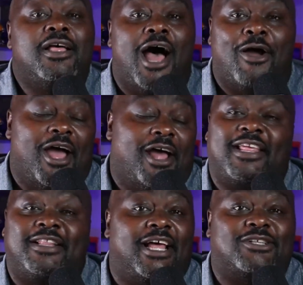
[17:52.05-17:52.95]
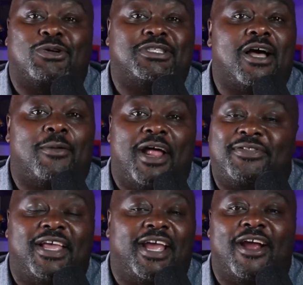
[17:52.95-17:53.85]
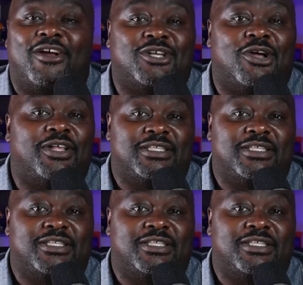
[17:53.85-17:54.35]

I think that's what's coming. I think Arizona